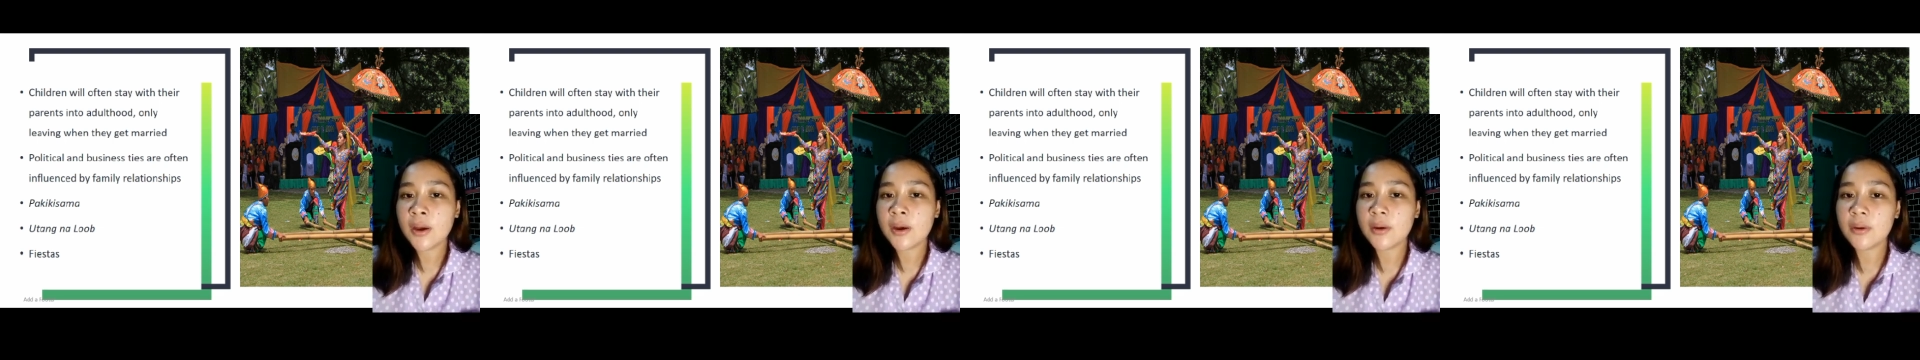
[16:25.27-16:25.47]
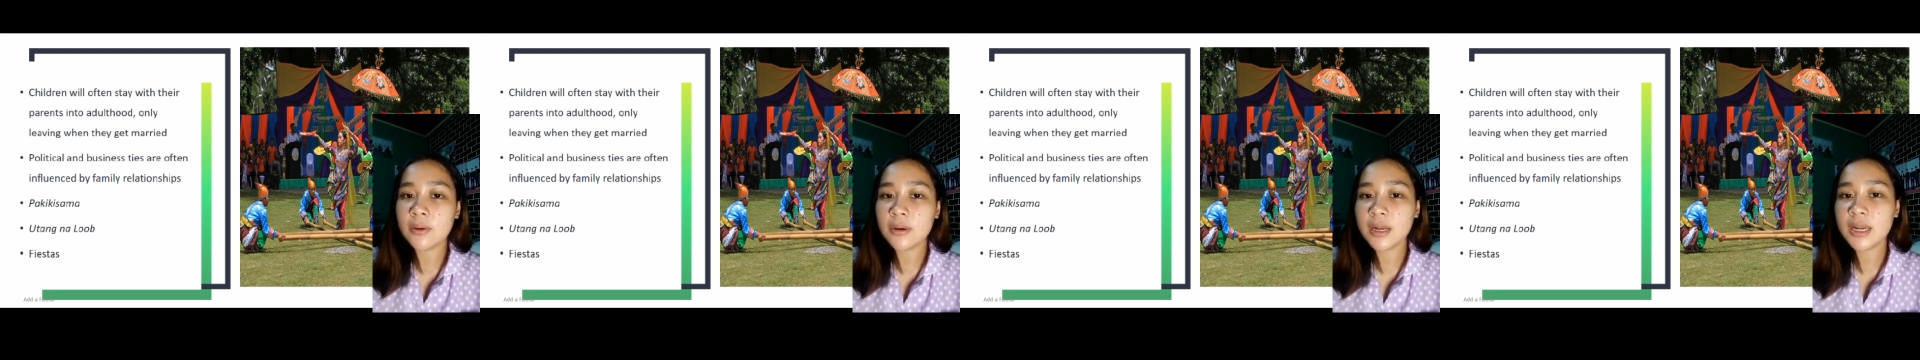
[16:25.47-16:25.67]

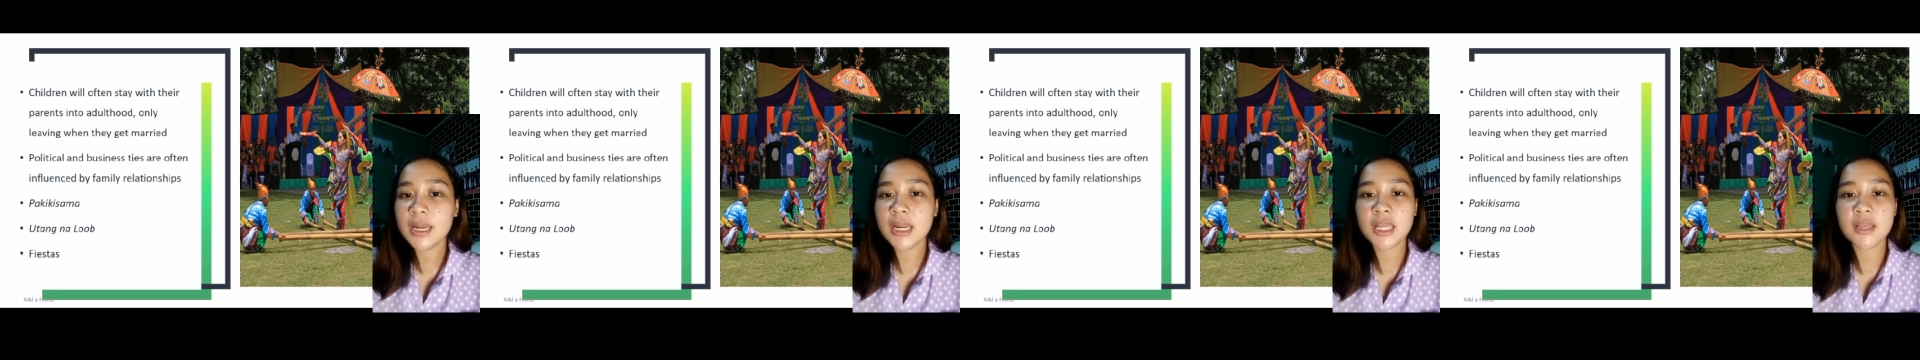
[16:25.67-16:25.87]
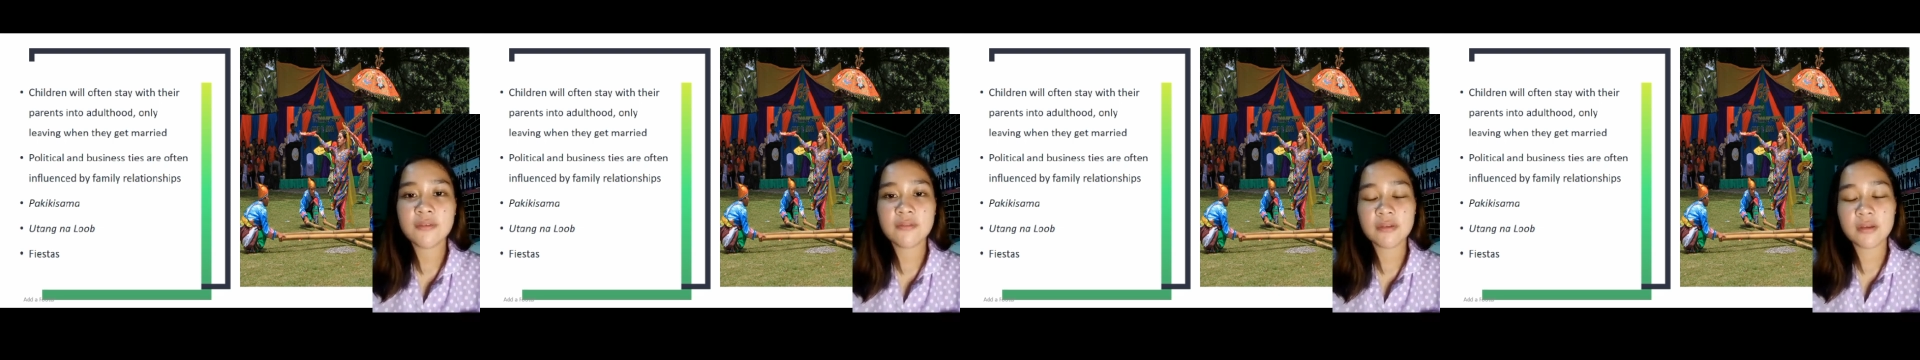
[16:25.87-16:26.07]
only
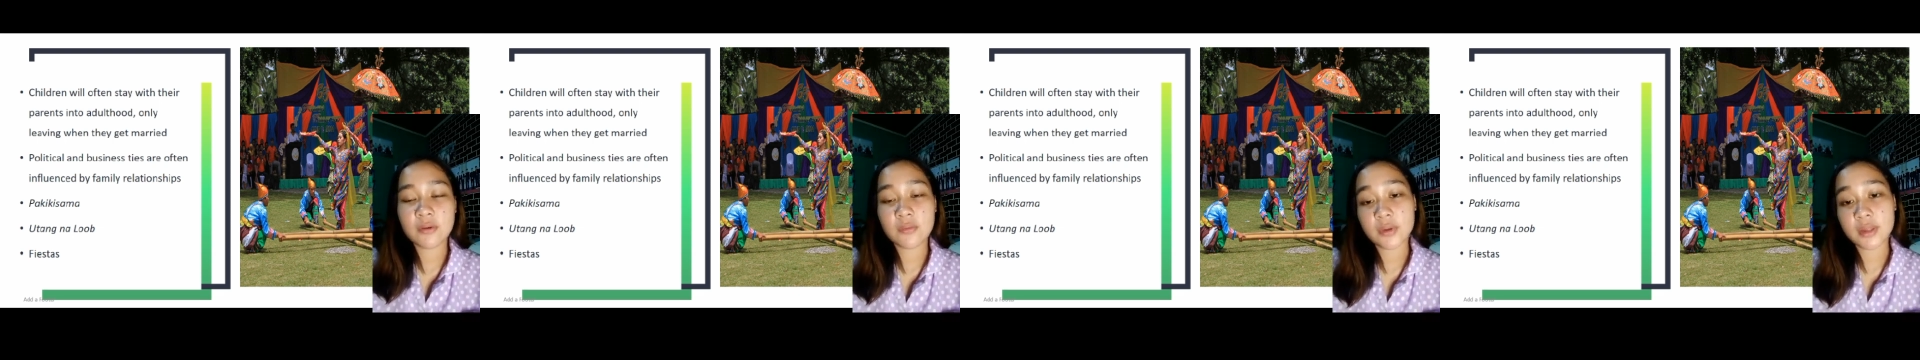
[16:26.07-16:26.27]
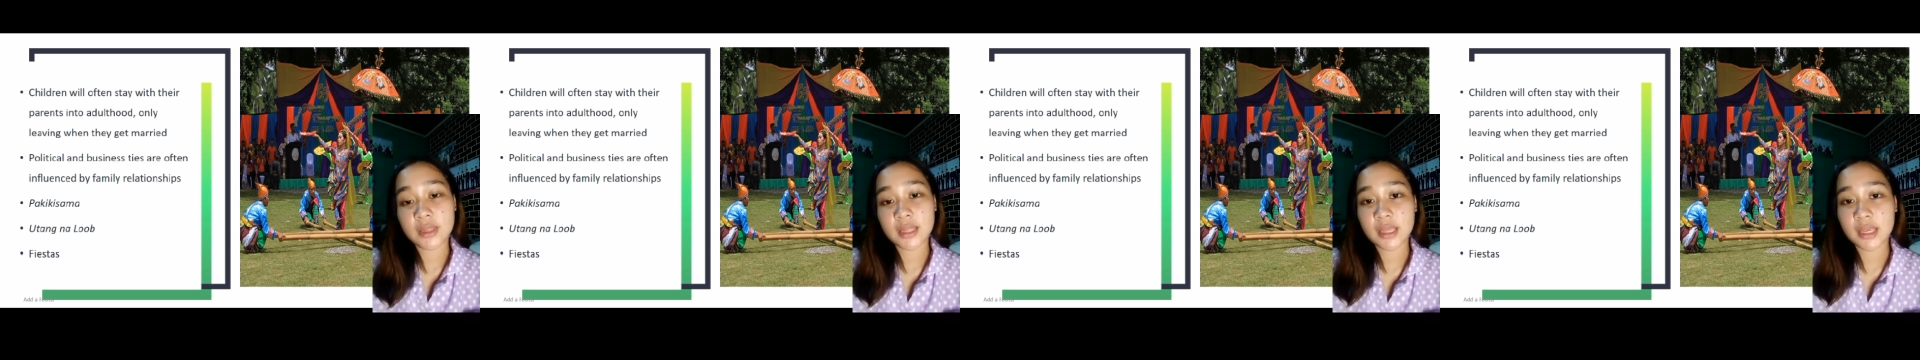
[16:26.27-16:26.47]
leaving
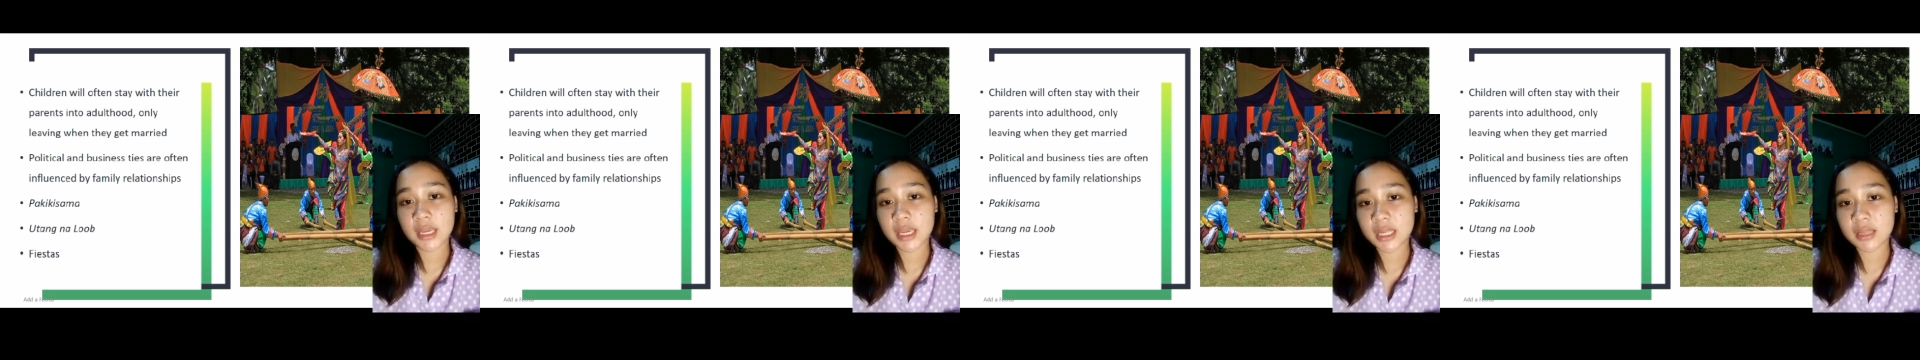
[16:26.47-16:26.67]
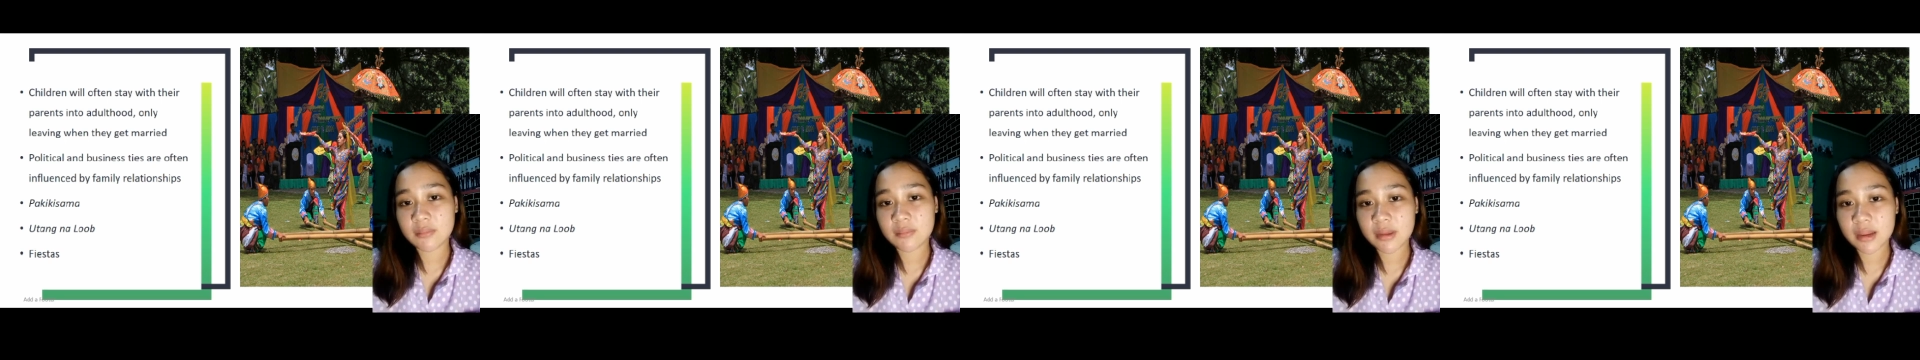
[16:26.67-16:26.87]
when they
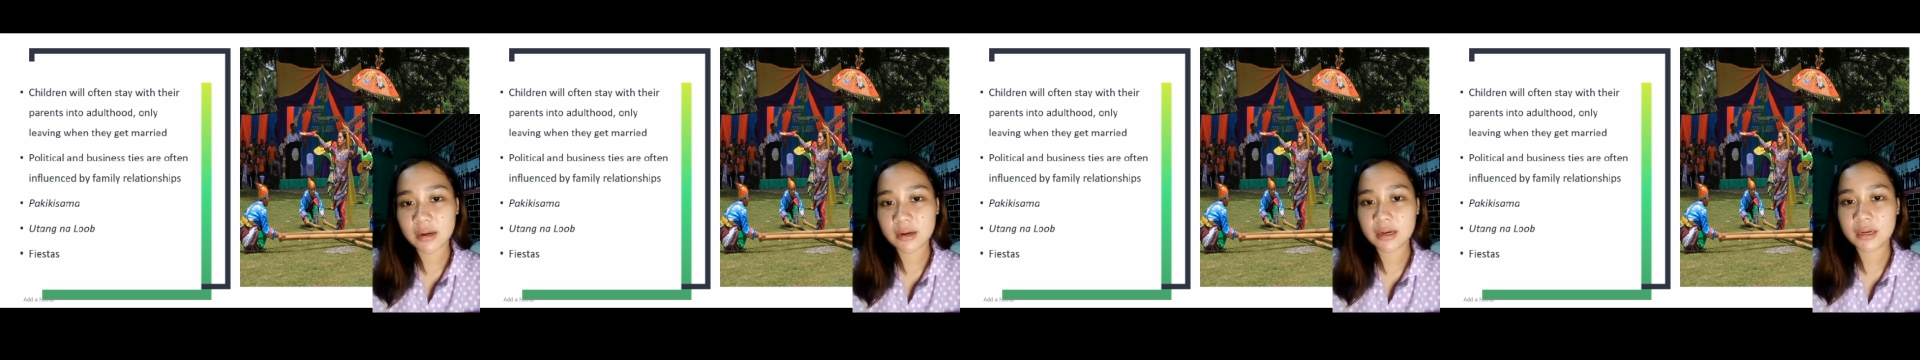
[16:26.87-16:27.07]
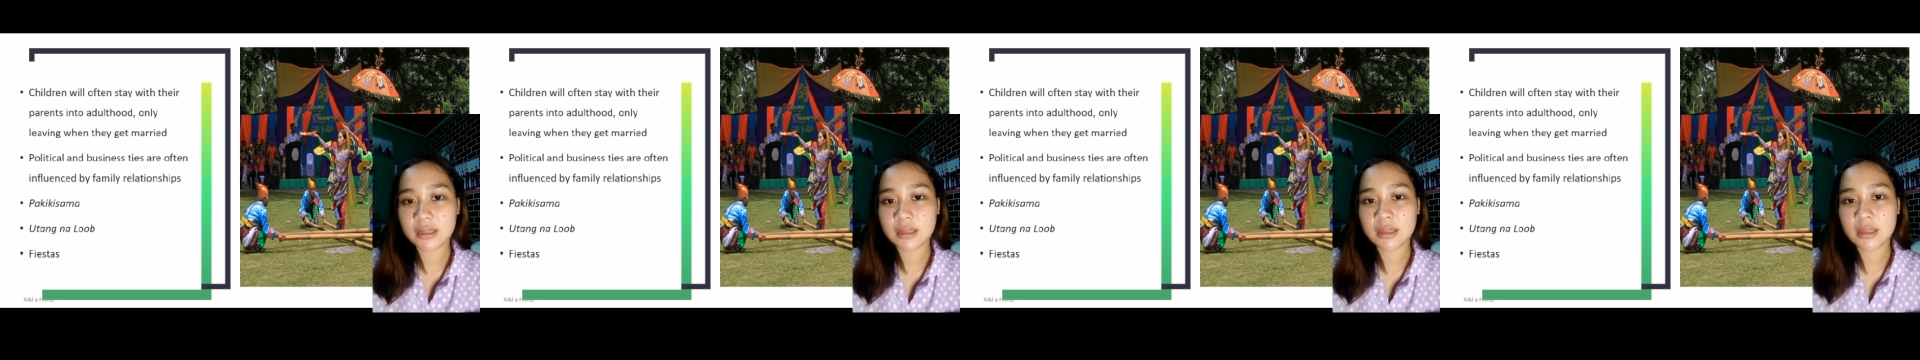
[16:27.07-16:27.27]
get
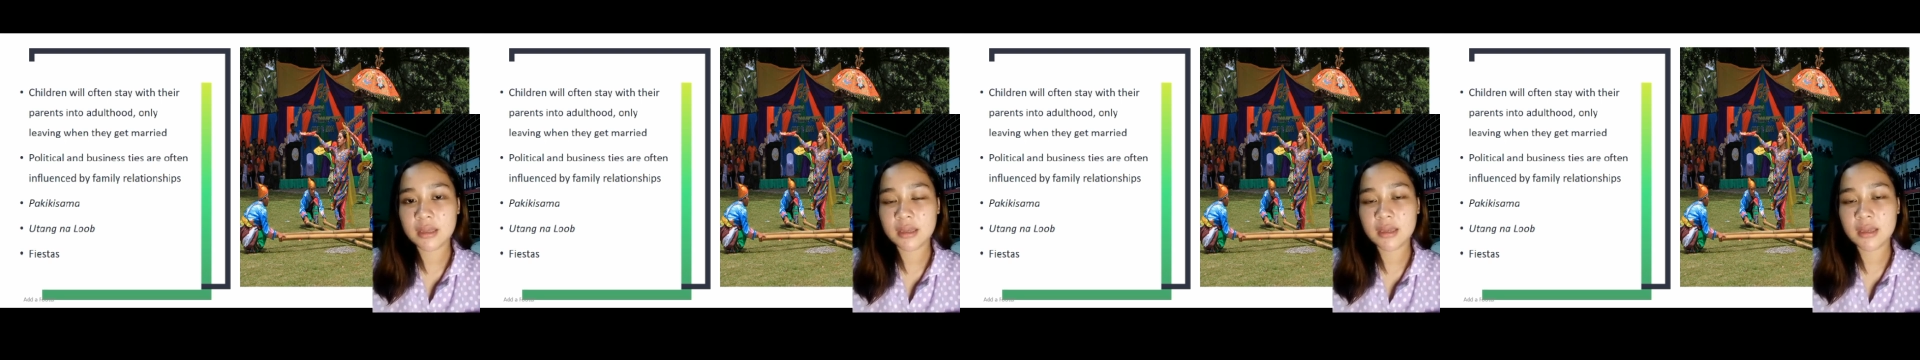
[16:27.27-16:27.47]
married.